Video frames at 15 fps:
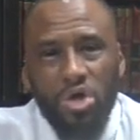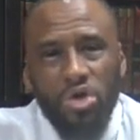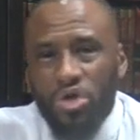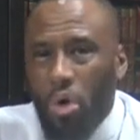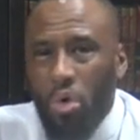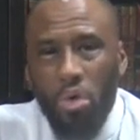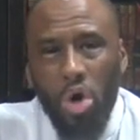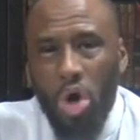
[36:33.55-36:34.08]

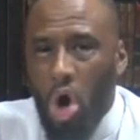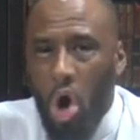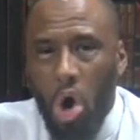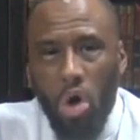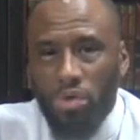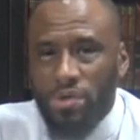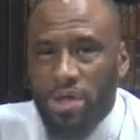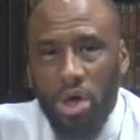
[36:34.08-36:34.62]
Don't
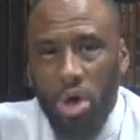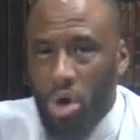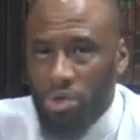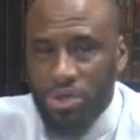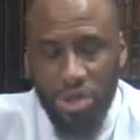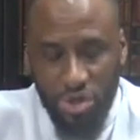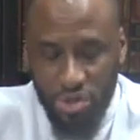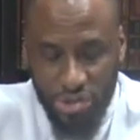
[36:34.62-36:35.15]
call to
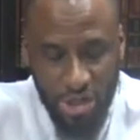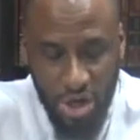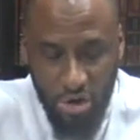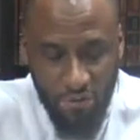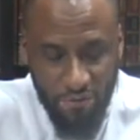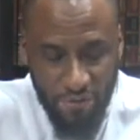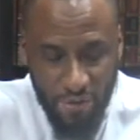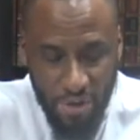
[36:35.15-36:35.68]
call to
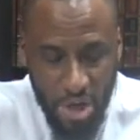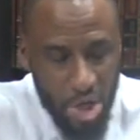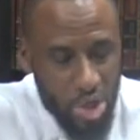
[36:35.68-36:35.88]
yourself.